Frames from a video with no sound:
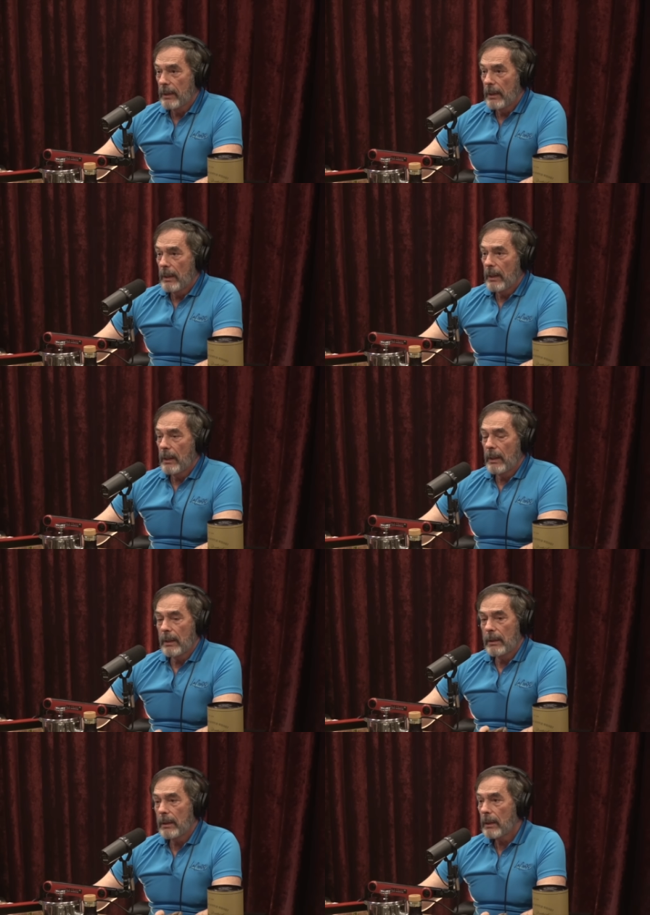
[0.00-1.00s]
Mm-hmm.
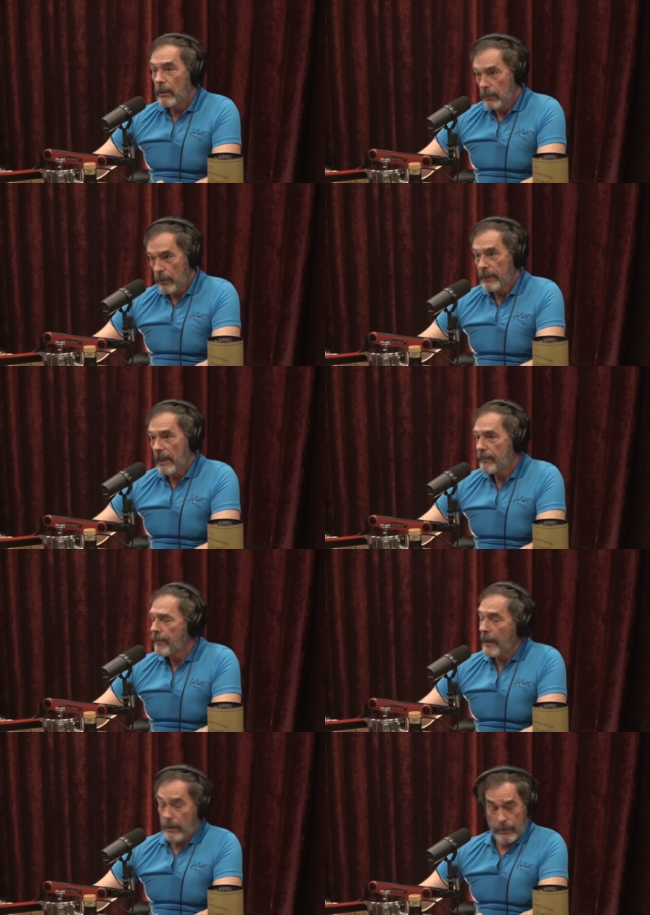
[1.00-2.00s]
And during that
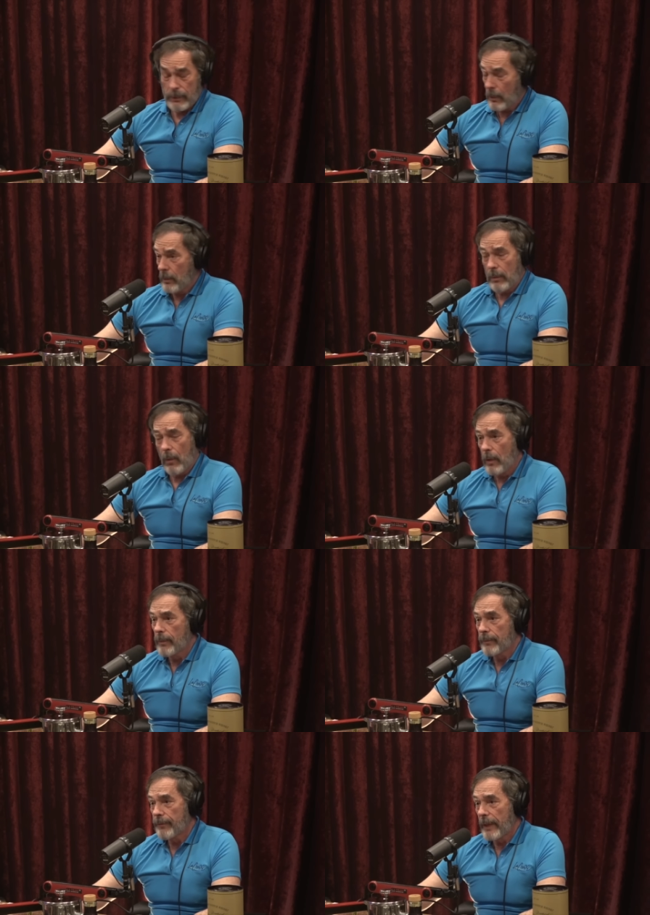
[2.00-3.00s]
fight, it was a
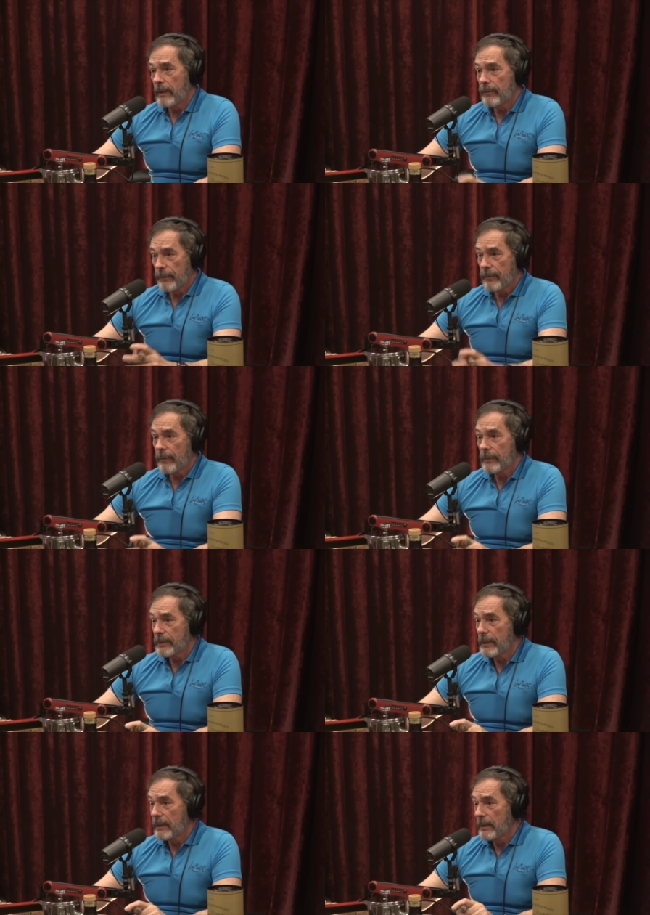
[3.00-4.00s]
horrible fight if you've ever
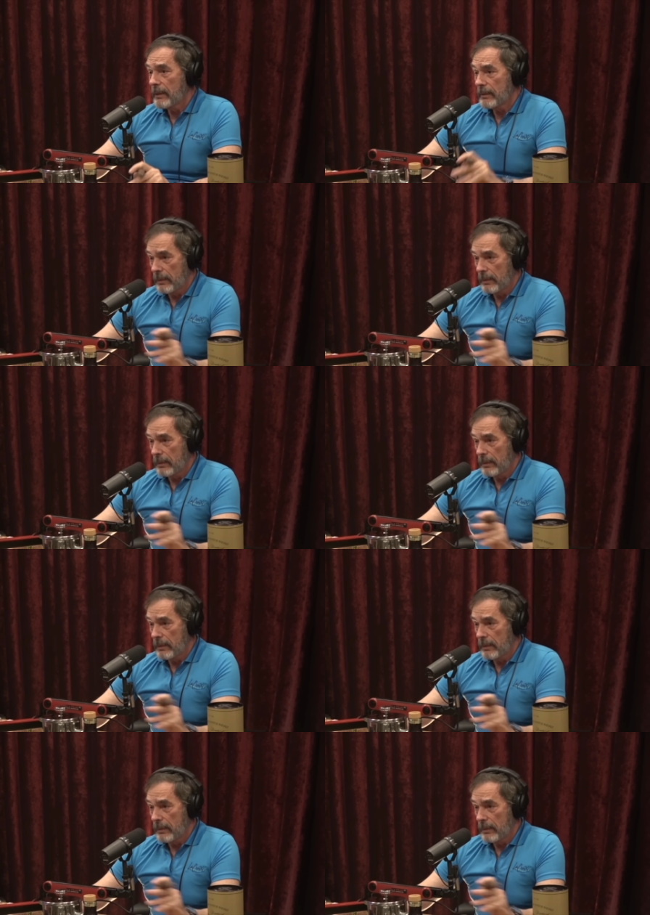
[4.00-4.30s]
seen the.